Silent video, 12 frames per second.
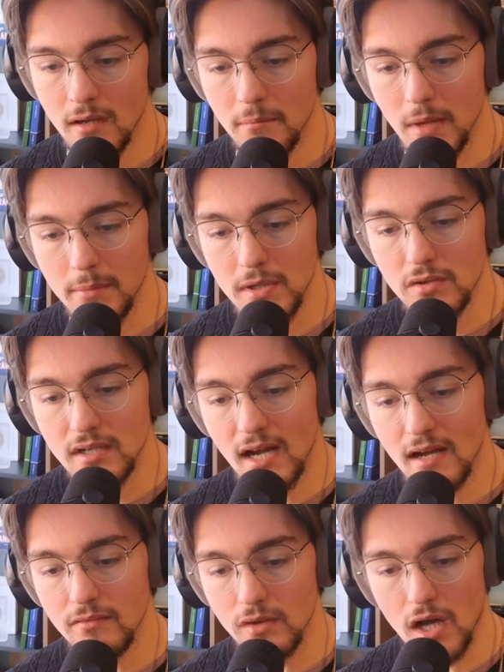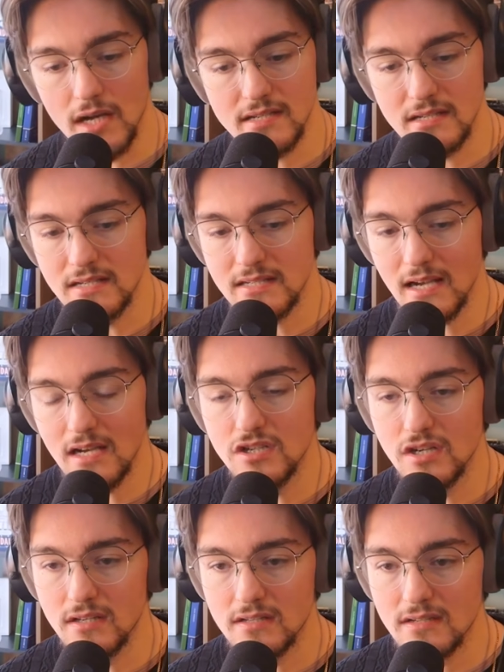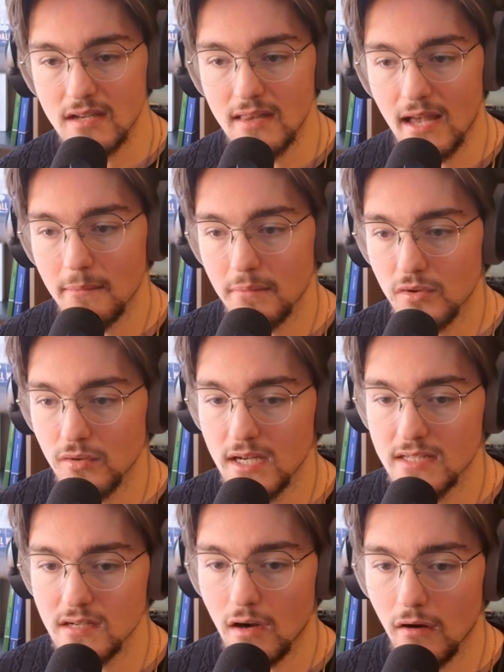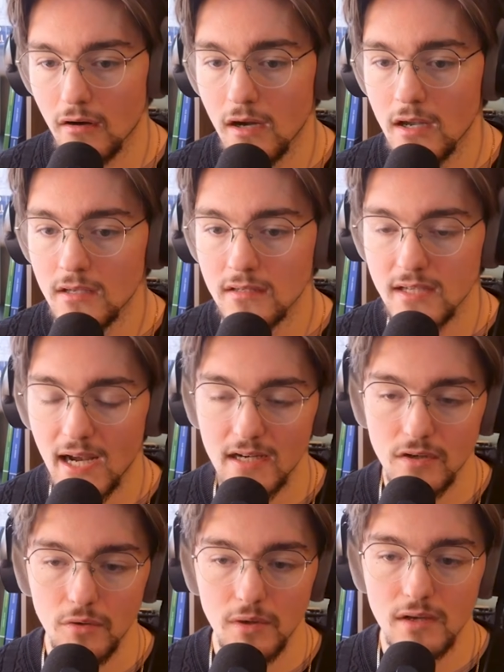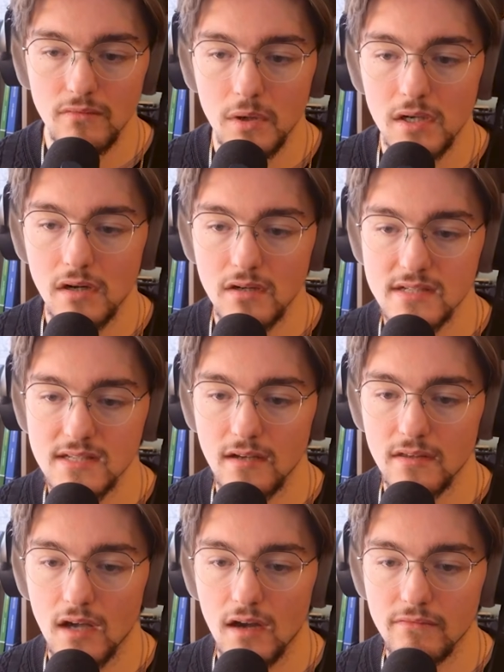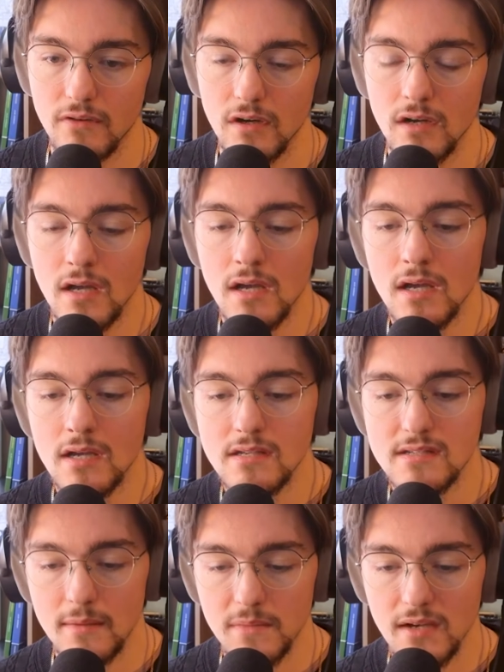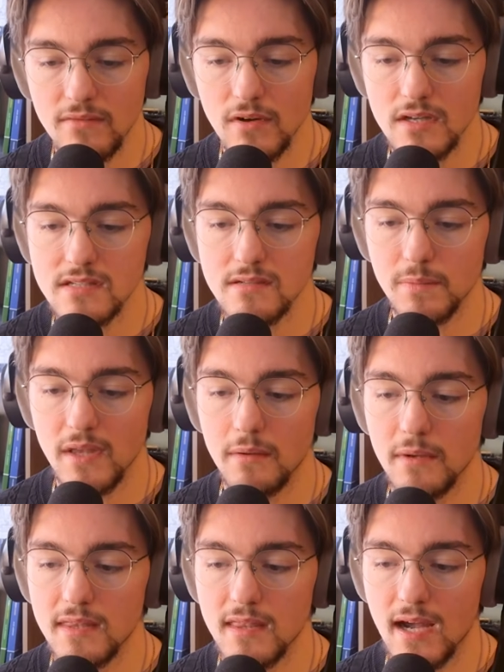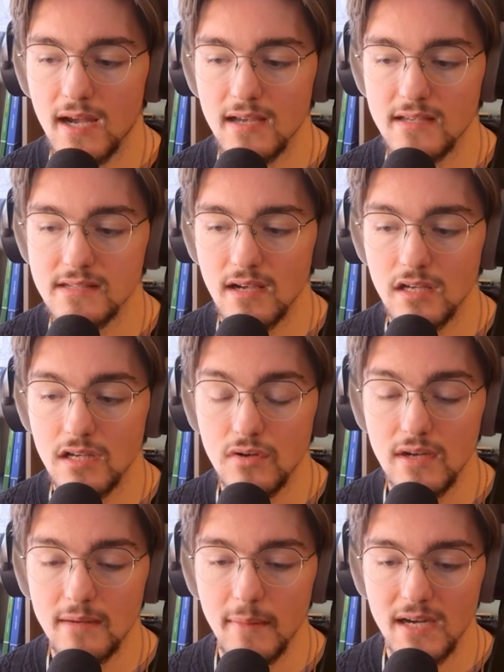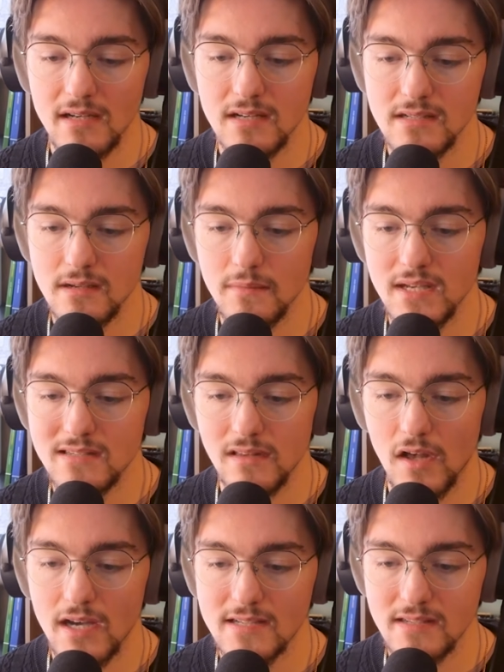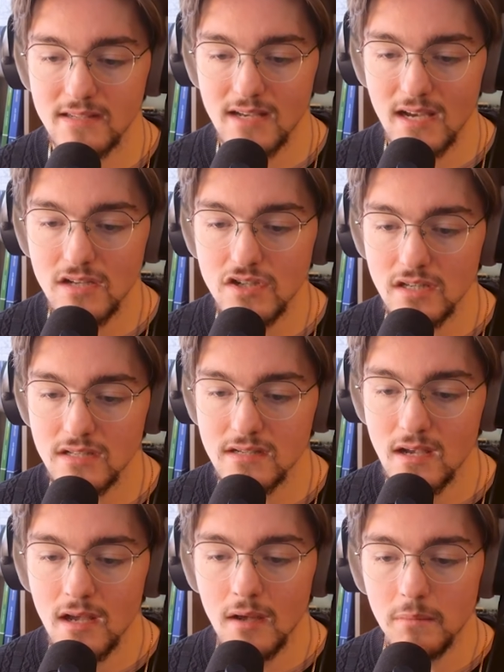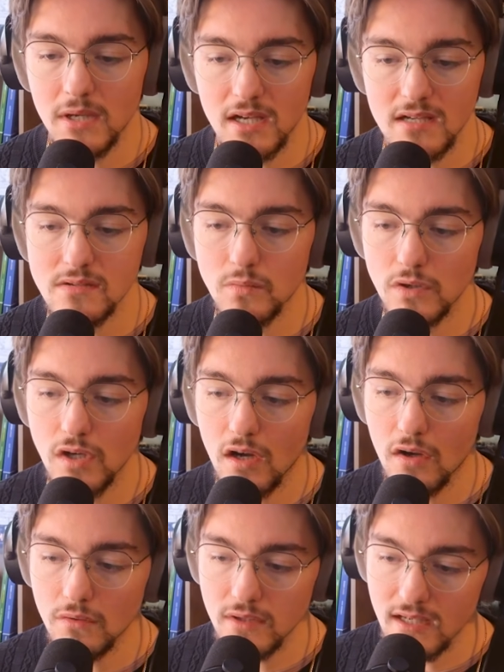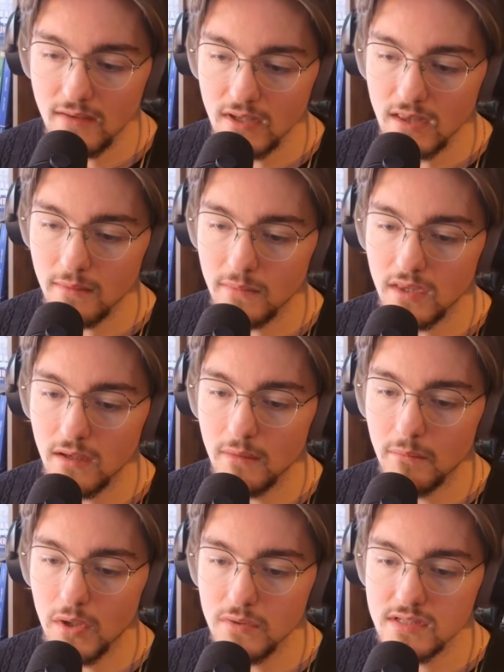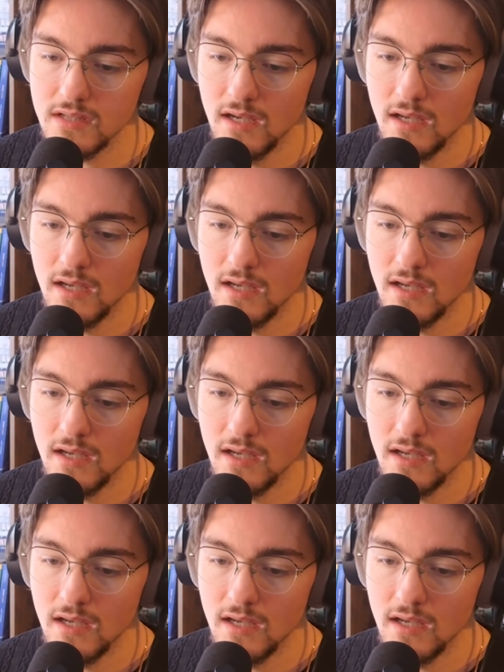Maybe you can have lossless agents, and that creates our category of one, our stealth offer. Something for us to play with as a unique mechanism is lossless agents, because we're not only giving them the most